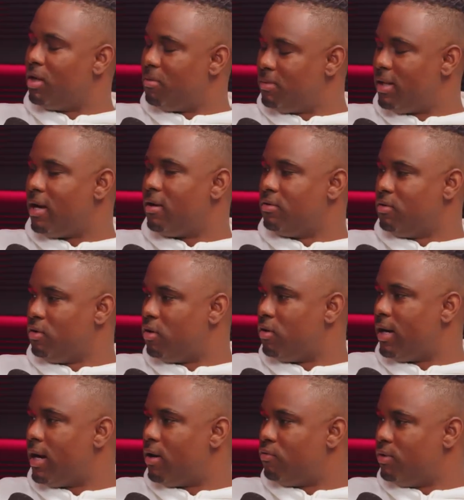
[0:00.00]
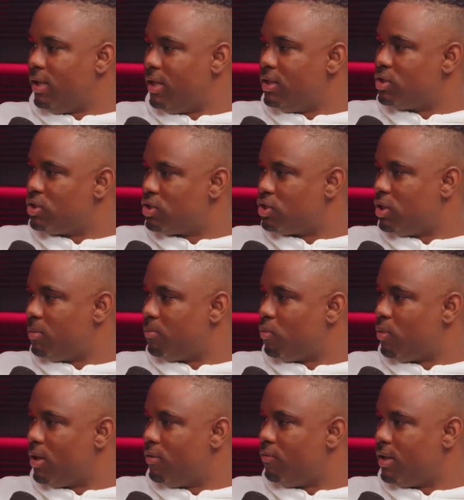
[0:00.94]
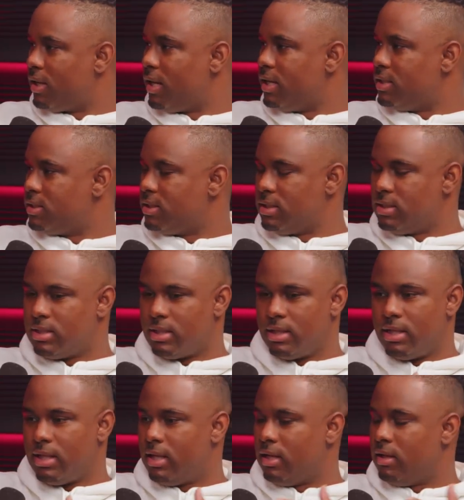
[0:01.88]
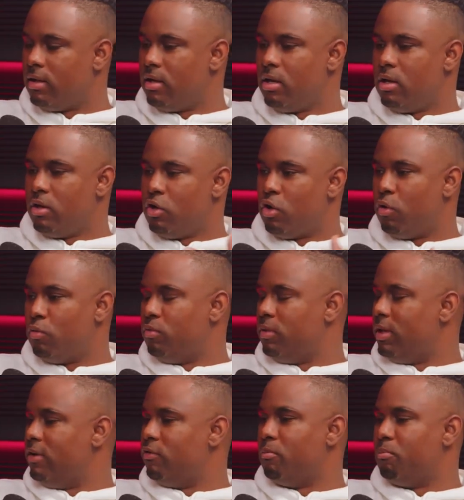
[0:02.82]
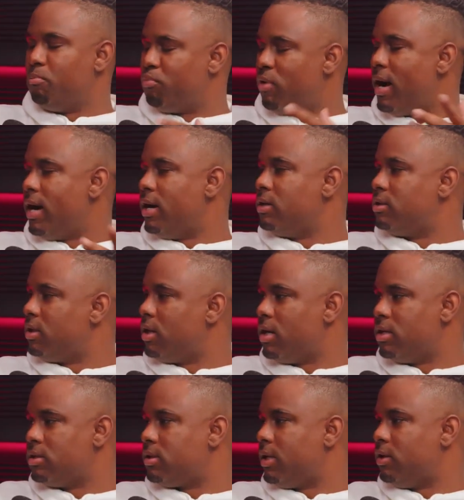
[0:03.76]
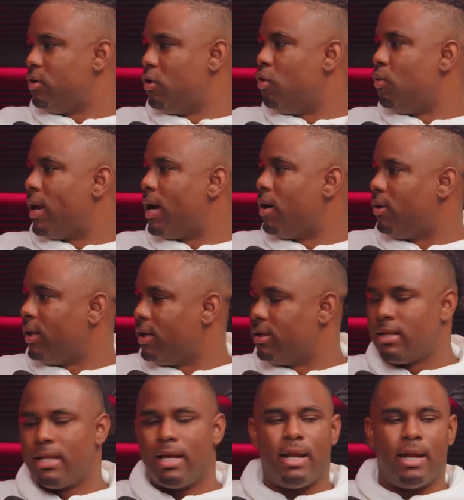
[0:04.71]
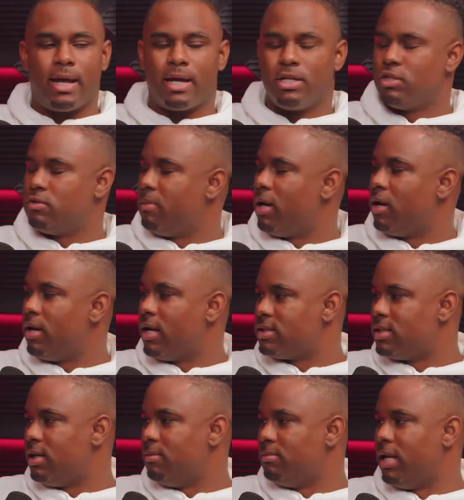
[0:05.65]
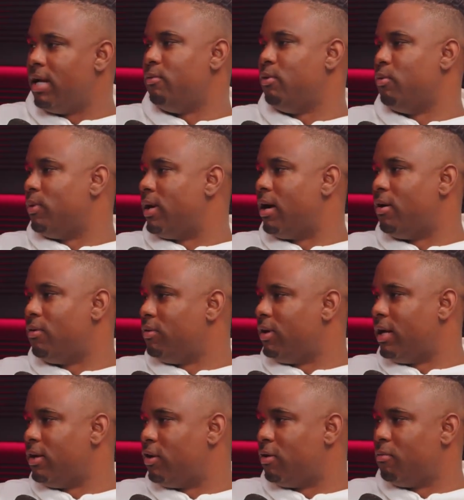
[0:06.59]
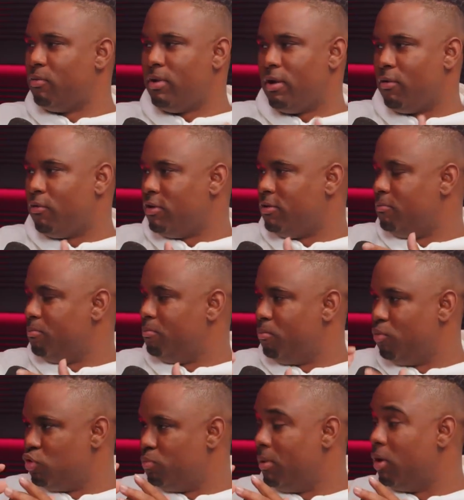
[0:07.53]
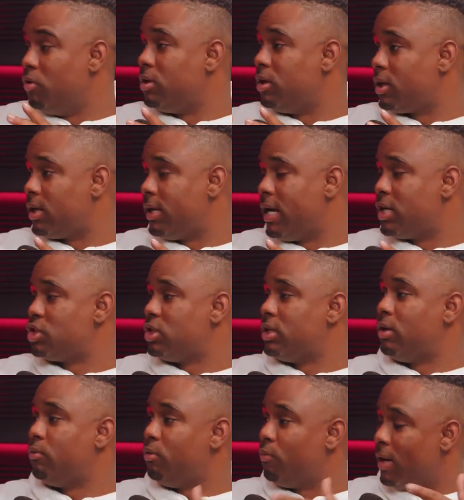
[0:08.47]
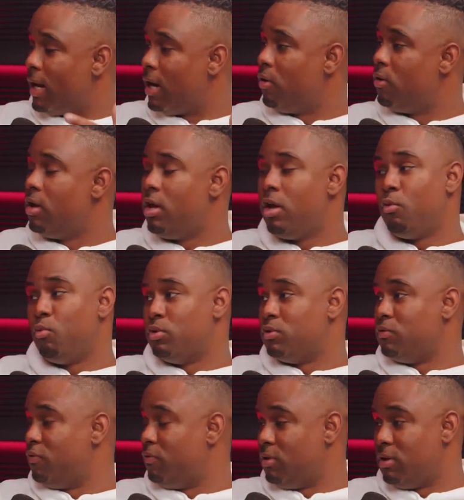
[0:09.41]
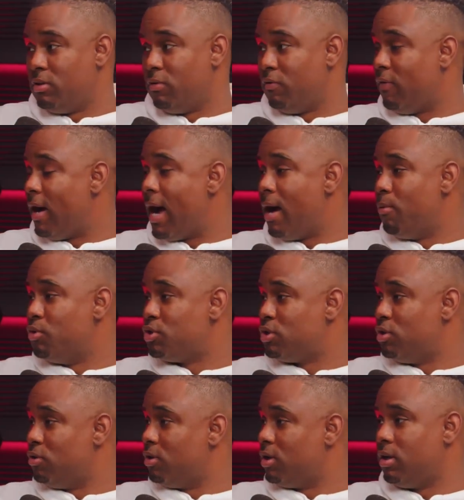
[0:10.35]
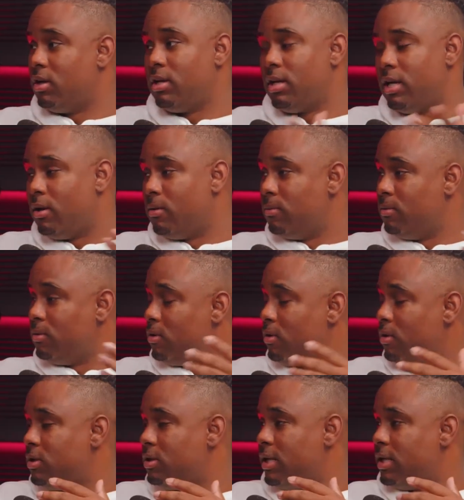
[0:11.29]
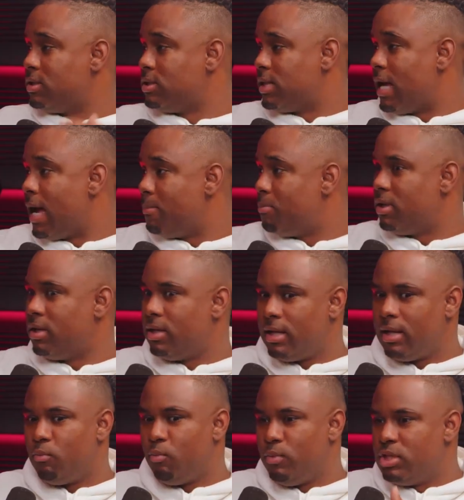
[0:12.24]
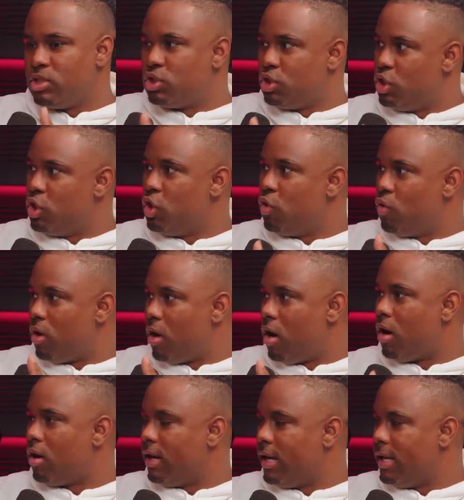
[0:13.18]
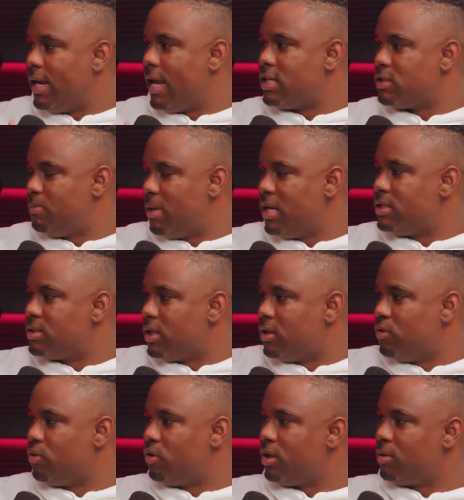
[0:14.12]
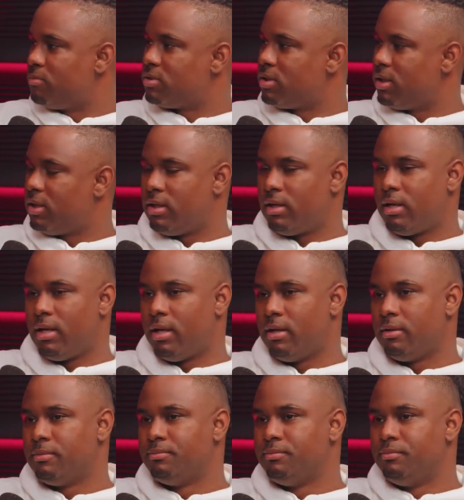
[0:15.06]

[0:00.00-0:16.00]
up that, you know, that relationship or whatever the case is, and then, you know, even prior to us like going out, like it's not like I just met her that same day we went out. Like, you know, we already was building a connection, then we went out, was the vibe was still good, and then, you things has happened, and then we still are in that space. Like, you get what I'm saying? Like,